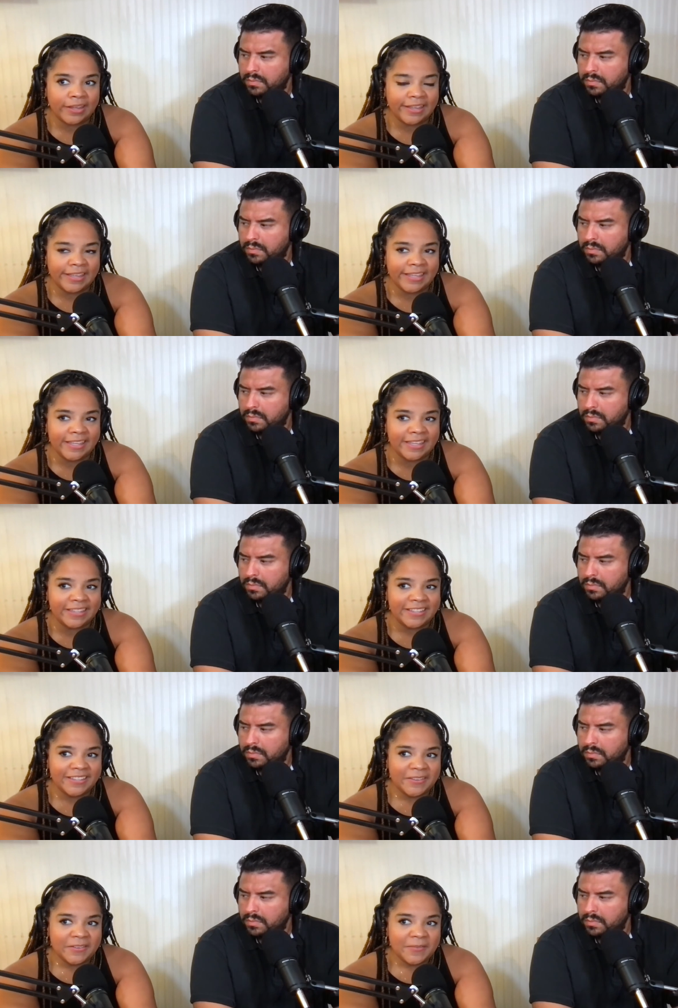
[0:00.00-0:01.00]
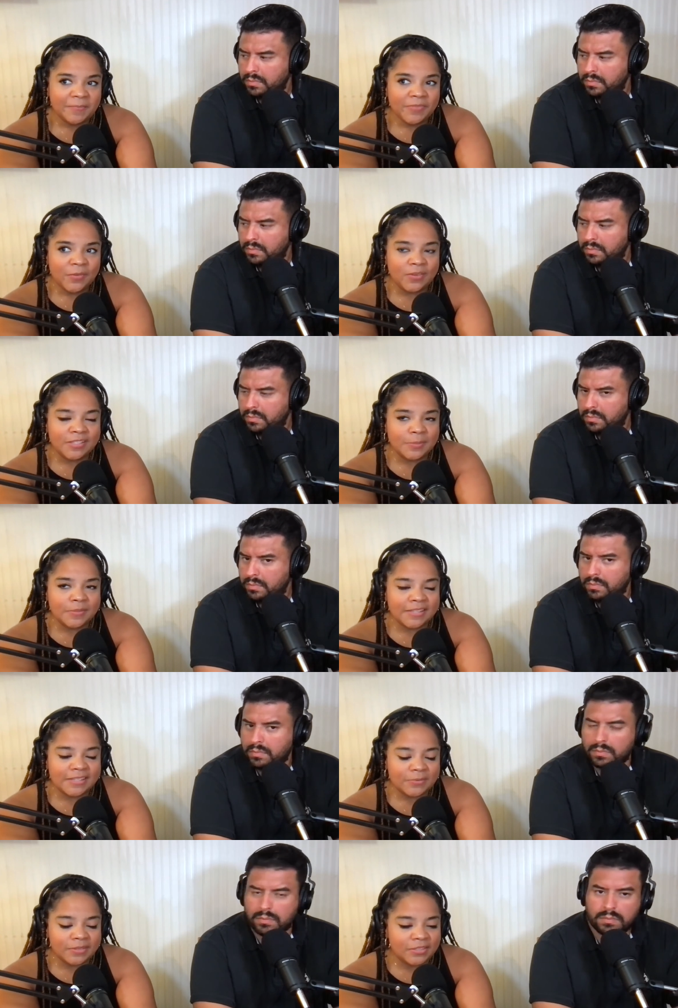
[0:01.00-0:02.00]
Speaker 1: He was
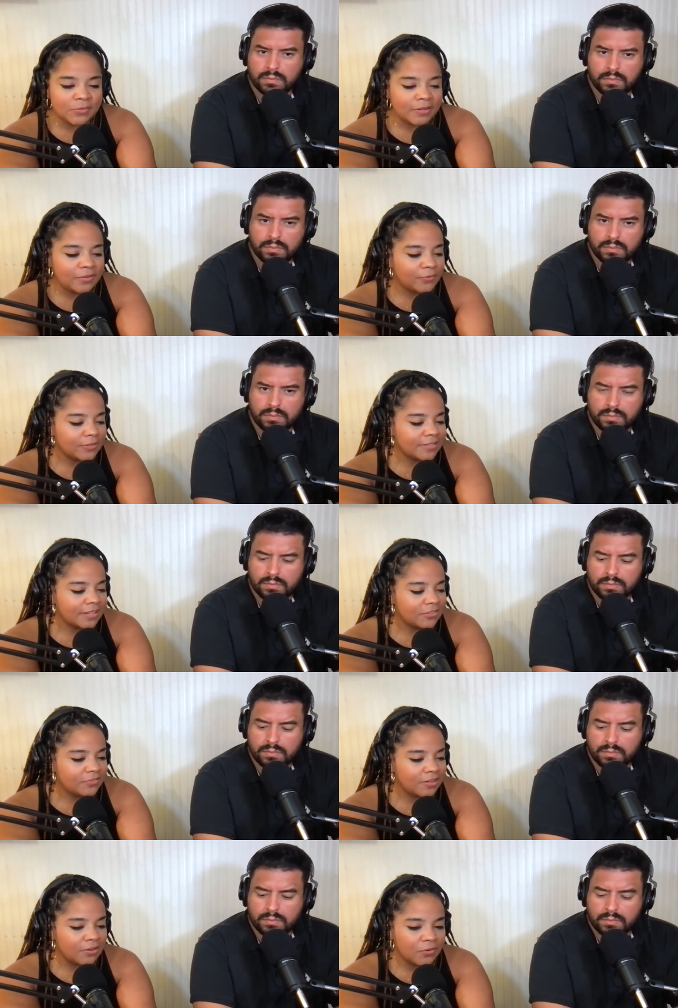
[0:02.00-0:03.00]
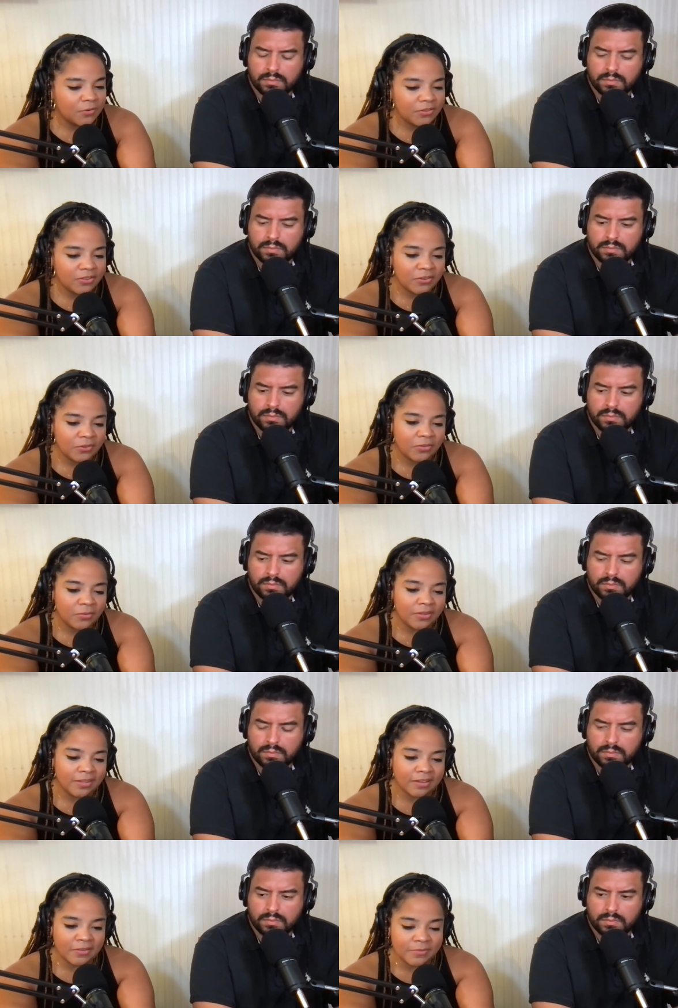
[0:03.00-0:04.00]
obsessed with the 21st century logo, you know, the
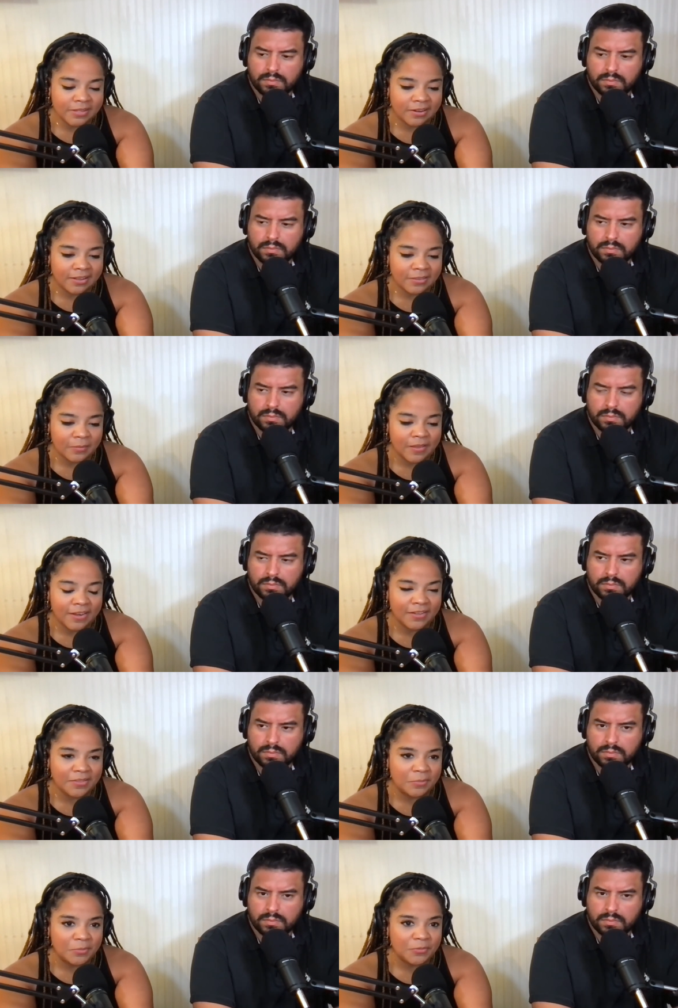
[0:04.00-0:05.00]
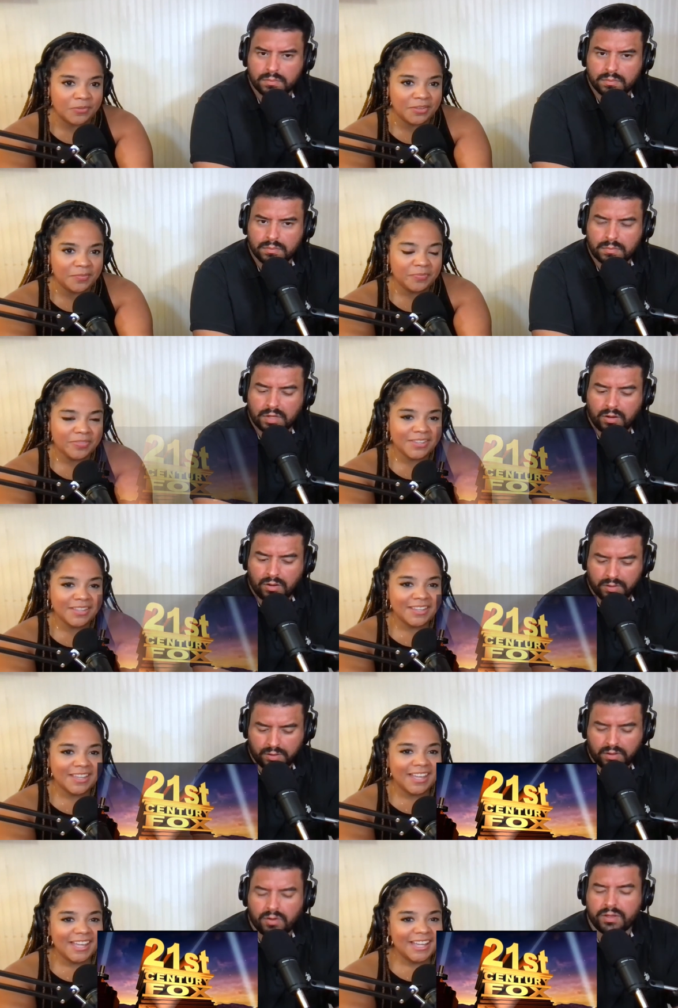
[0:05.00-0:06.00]
one that comes out at the beginning of the movie.
Speaker 2: Oh,
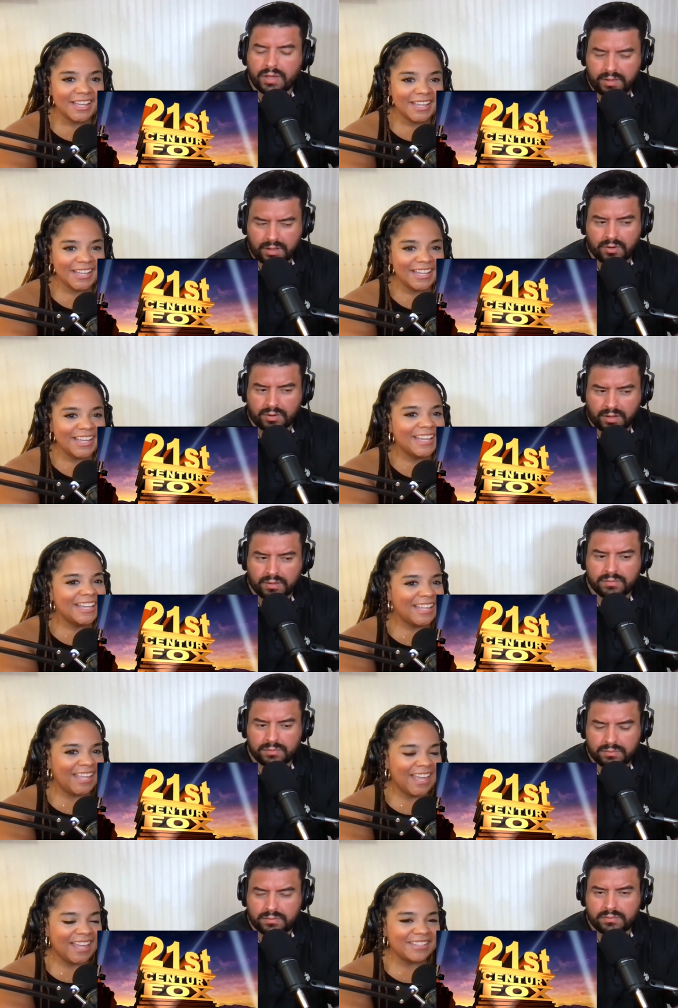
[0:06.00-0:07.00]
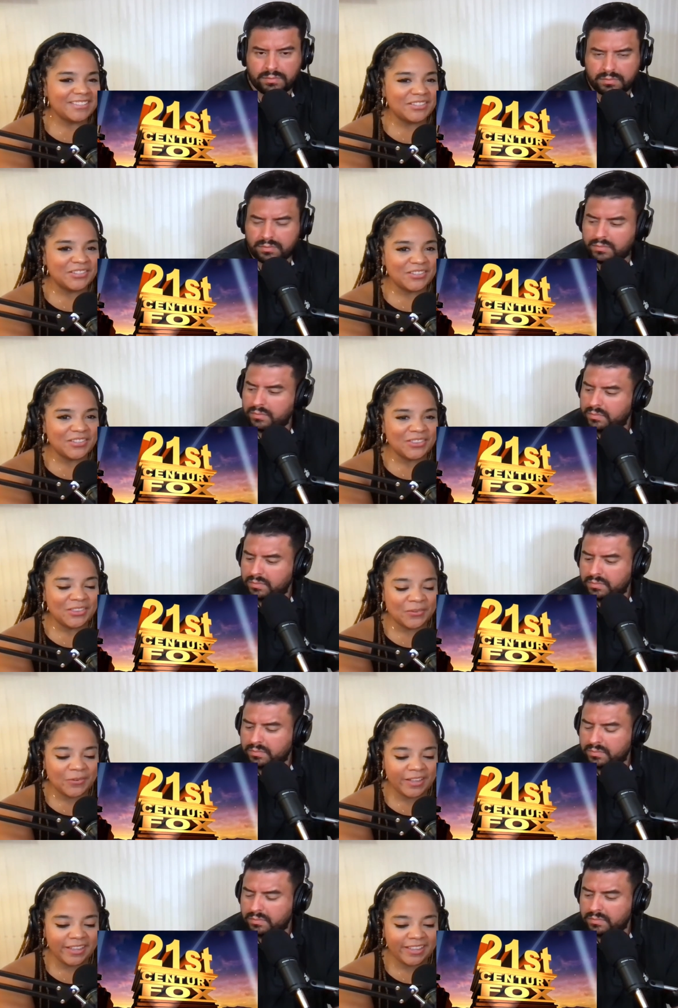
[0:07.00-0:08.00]
the oh yeah yeah okay.
Speaker 1: Yeah, so
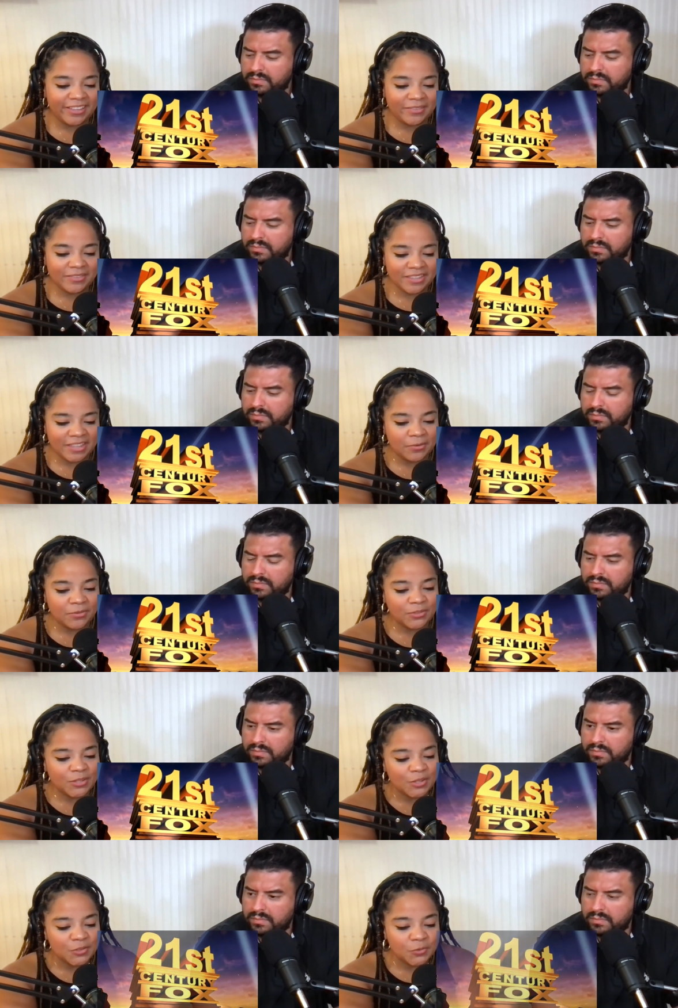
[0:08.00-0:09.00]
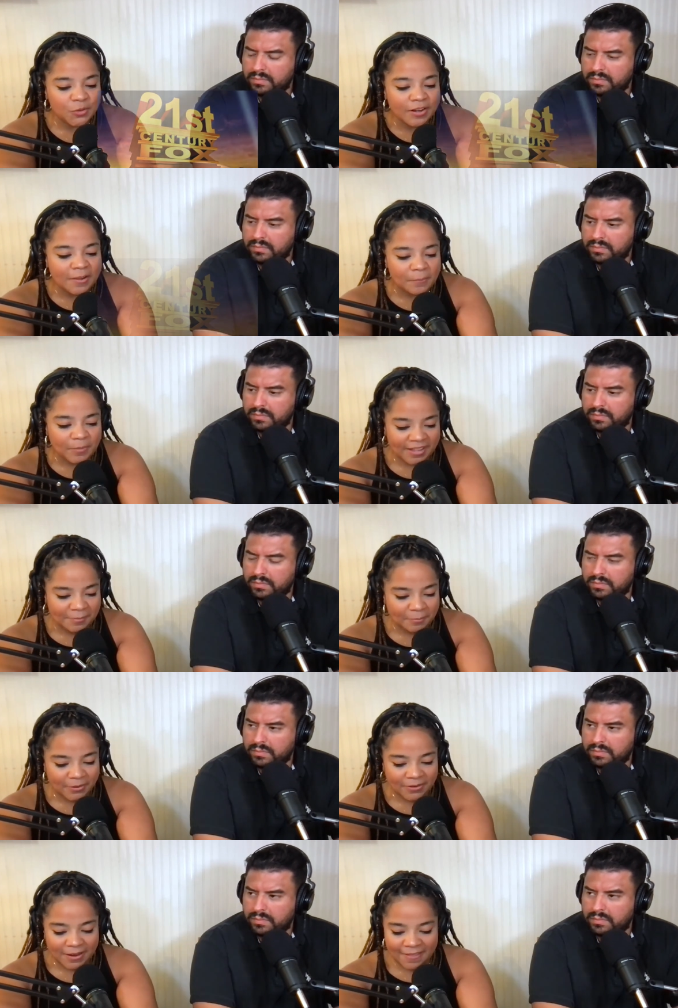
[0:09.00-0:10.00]
the way he he would he drew it on
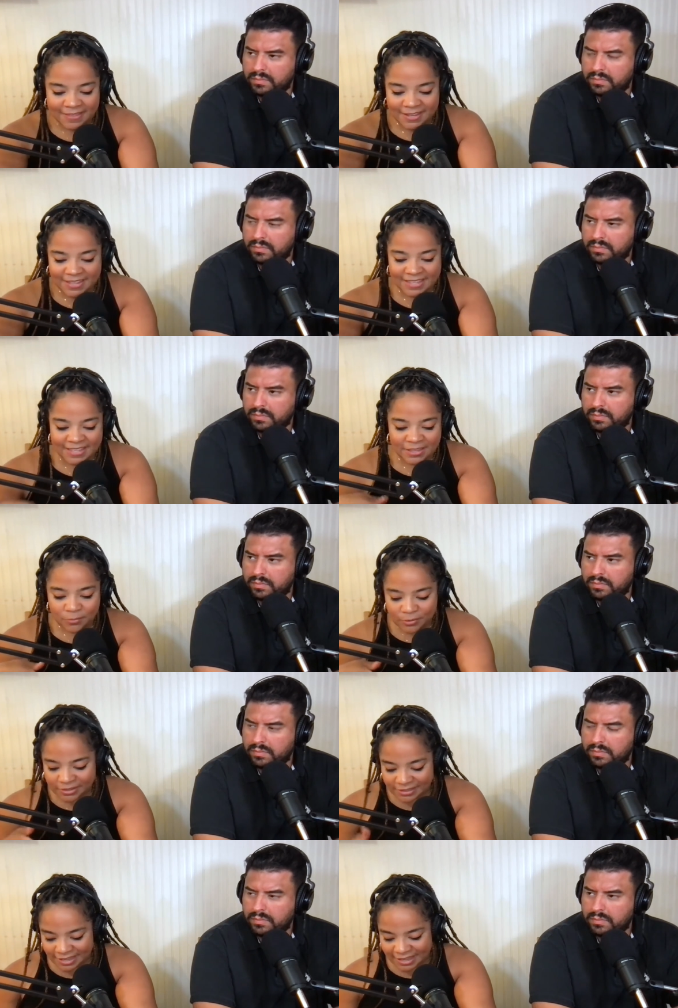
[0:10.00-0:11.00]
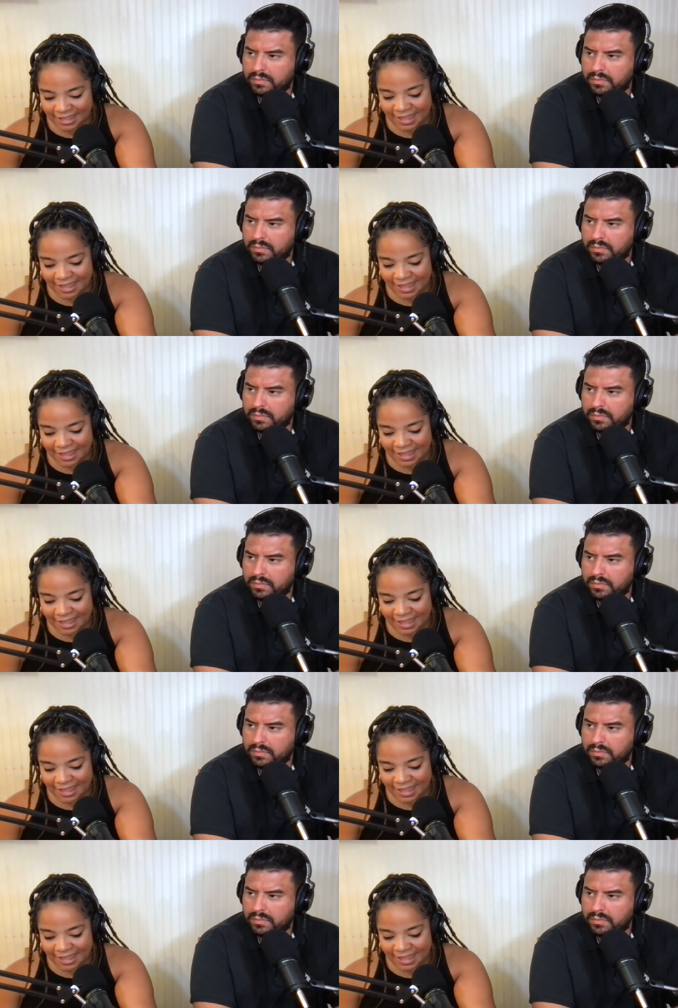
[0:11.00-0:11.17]
paper and then he would like